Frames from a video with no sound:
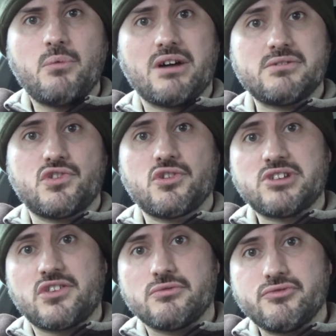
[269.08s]
While we're on the
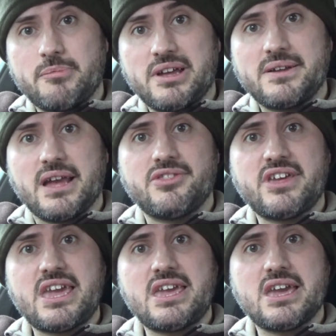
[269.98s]
subject of rubber,
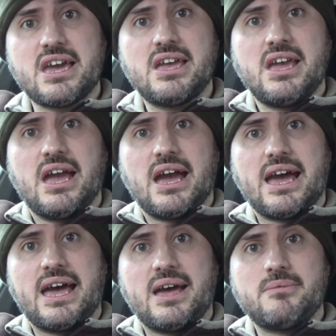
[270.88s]
there
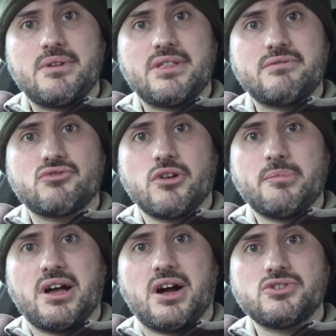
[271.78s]
is
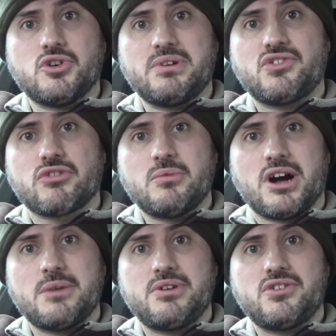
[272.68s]
rubber on your windscreen
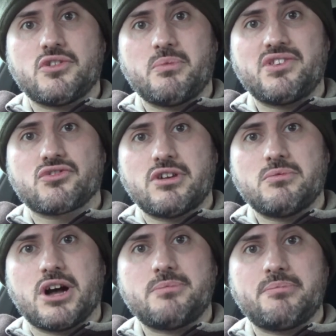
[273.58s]
wipers. The
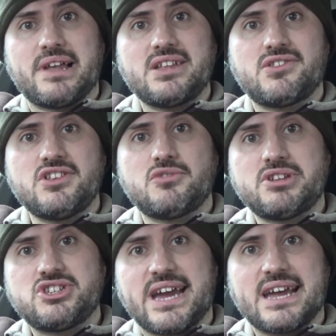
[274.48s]
windscreen wiper blades need to
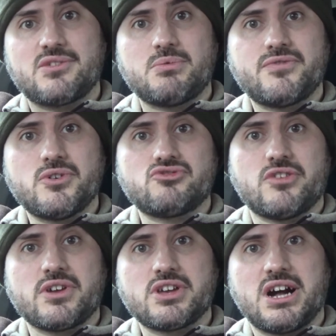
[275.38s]
be checked. We've all
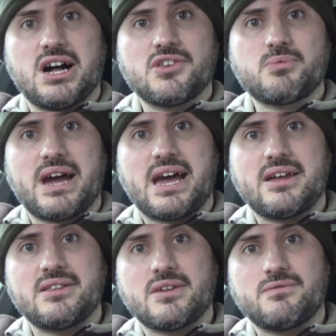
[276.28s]
driven cars
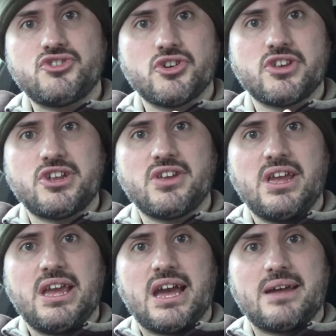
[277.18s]
where they've juddered,
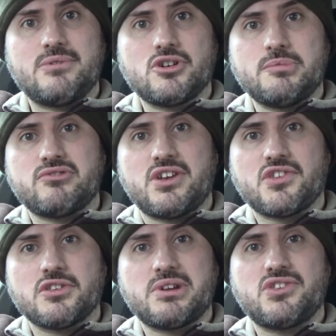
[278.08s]
and there could be
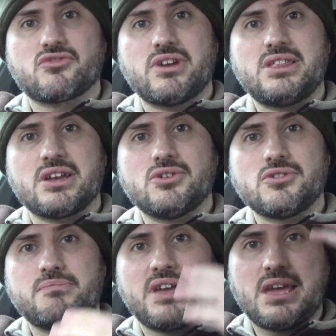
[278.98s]
grease on the windscreen, there
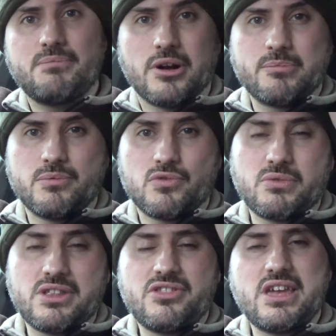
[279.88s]
could be
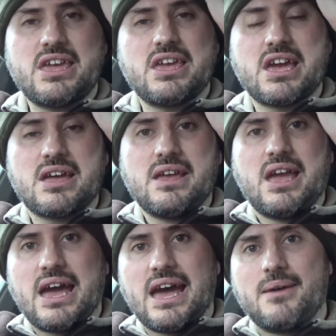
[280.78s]
problems with the
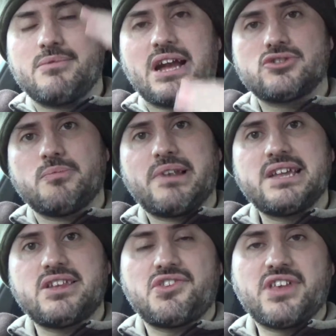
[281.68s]
actual
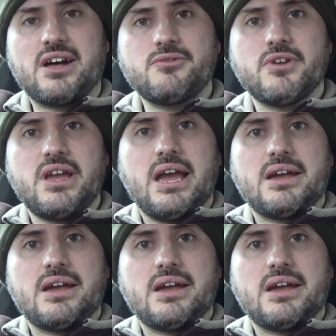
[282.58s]
blade itself.